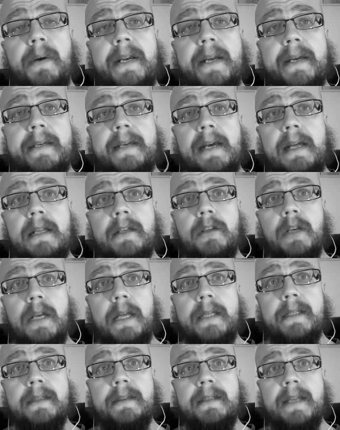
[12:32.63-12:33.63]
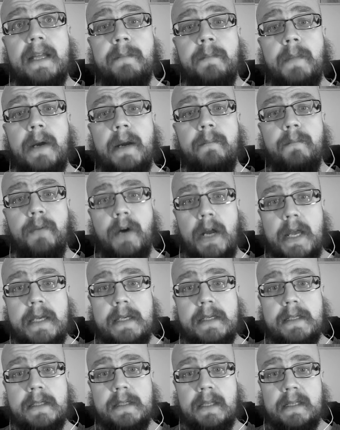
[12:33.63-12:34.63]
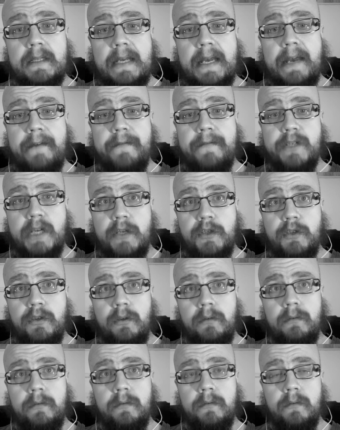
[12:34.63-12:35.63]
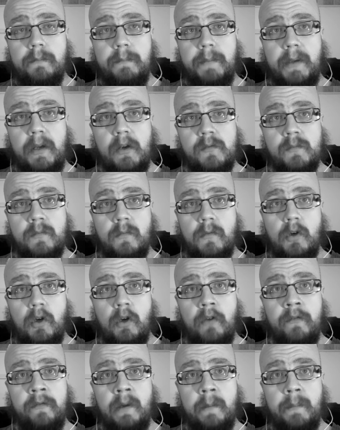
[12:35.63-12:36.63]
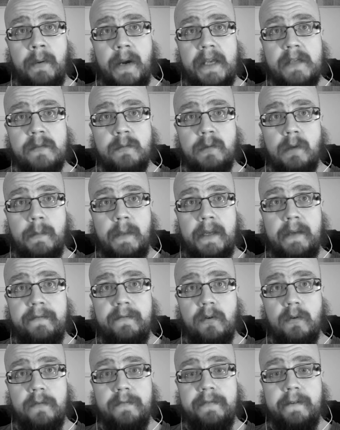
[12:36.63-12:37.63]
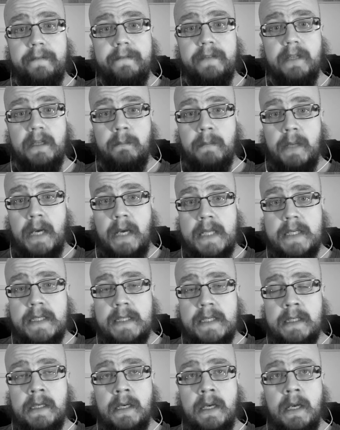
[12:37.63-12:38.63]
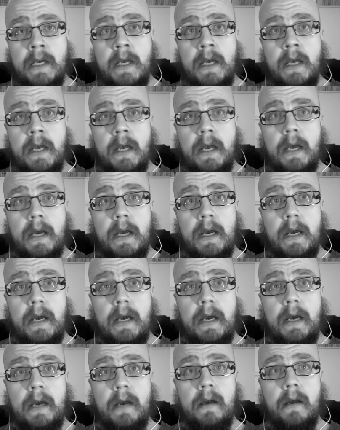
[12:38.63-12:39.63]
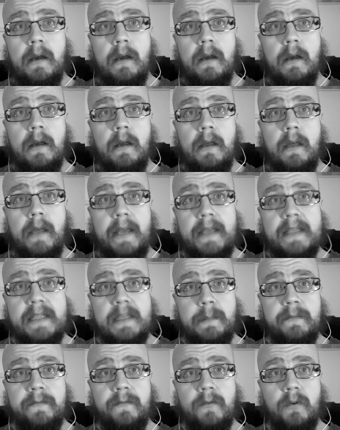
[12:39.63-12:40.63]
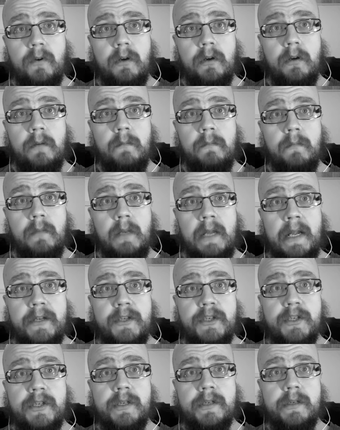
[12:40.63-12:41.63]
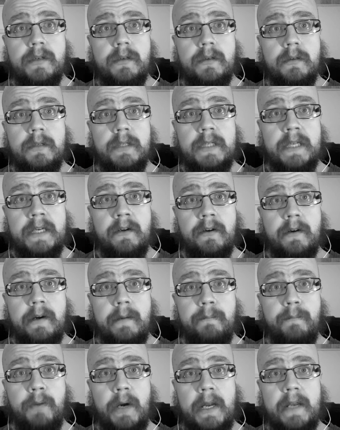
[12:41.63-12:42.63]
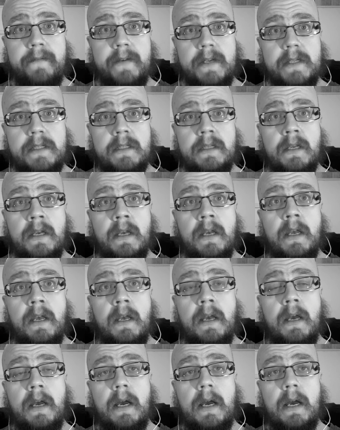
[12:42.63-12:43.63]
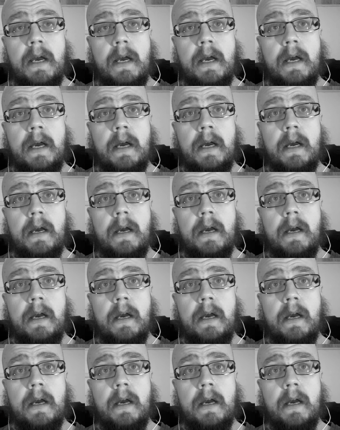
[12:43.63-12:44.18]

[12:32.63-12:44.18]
but I calculated that my breaks that I have scheduled, because all of my breaks will be for 15 minutes, uh, except for lunch, dinner, and breakfast, uh,